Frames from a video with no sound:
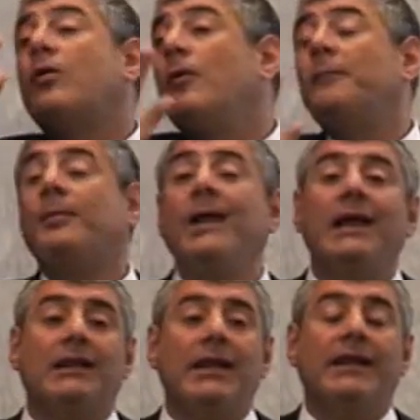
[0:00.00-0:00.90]

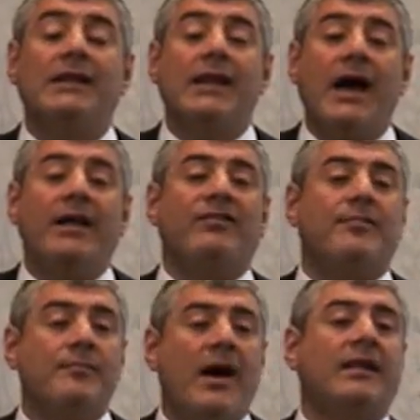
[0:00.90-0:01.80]
Completely
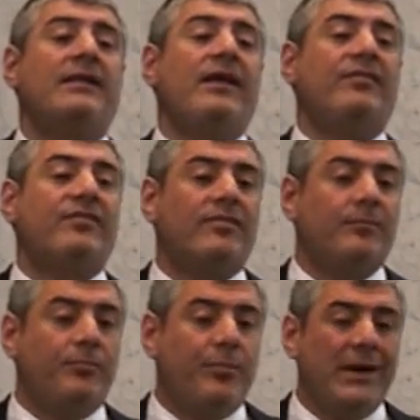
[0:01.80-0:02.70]
nice,
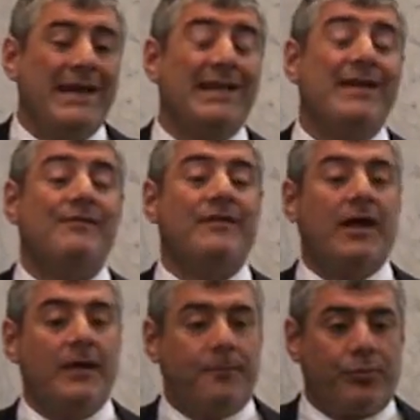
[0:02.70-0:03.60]
modest, pretty,
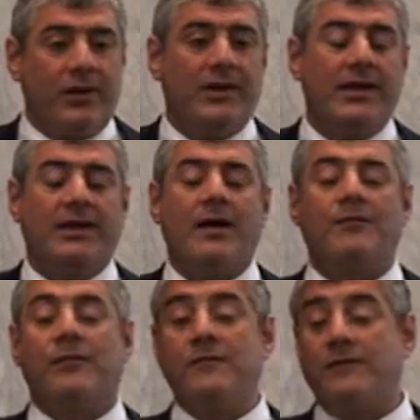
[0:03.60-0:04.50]
very pretty,
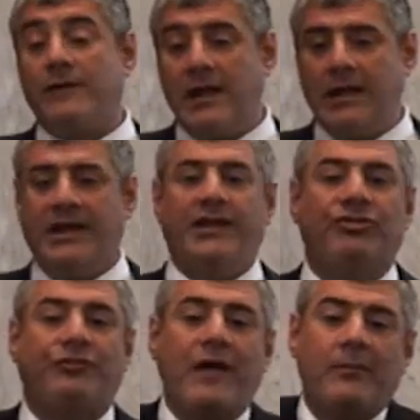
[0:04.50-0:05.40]
come from very
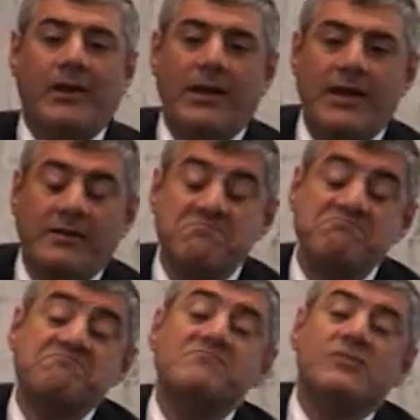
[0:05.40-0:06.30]
rich family.
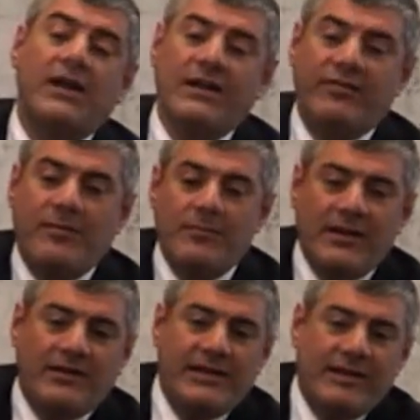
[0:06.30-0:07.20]
What does a
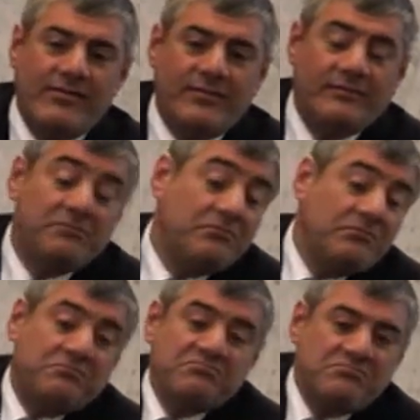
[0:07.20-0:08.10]
man need?
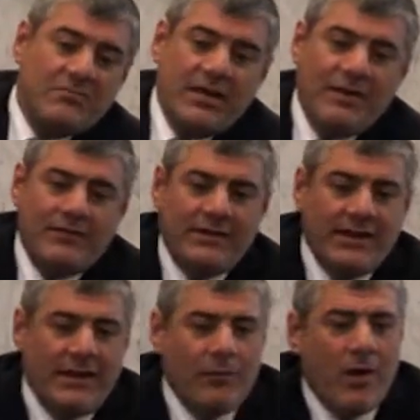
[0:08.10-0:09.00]

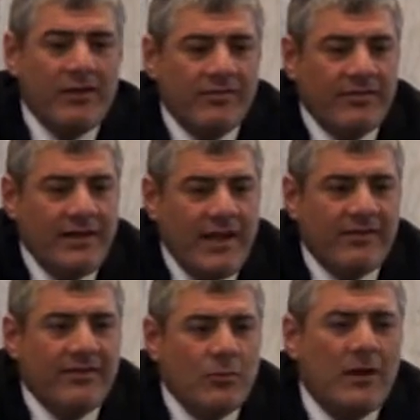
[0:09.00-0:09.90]
Everything he wants, he
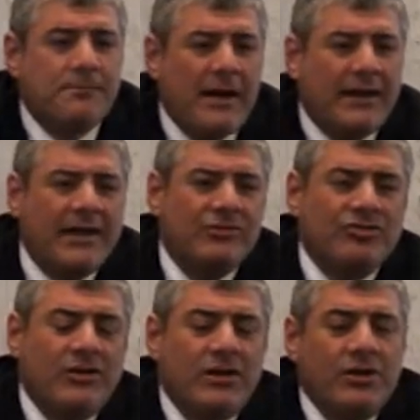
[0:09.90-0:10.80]
has in one
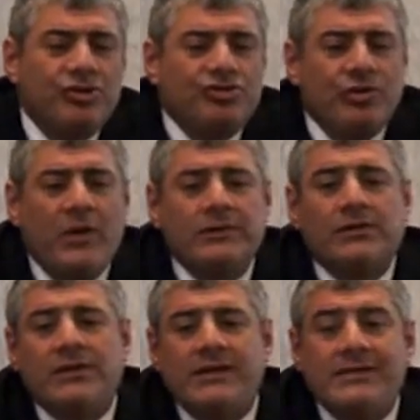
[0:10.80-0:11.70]
package. She went
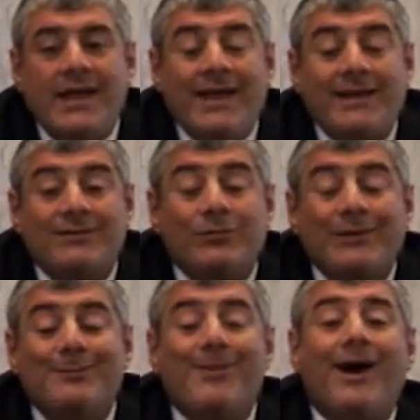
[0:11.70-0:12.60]
on a date
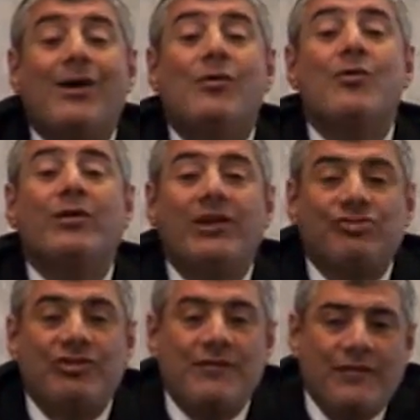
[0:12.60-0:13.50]
with Bachur
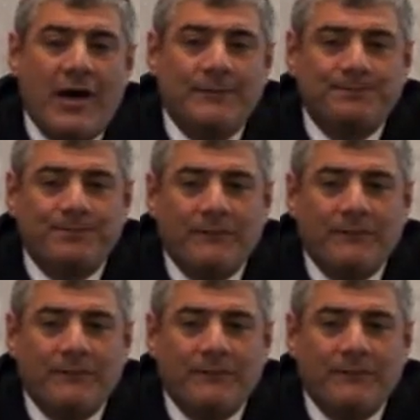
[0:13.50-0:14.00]
Yeshiva.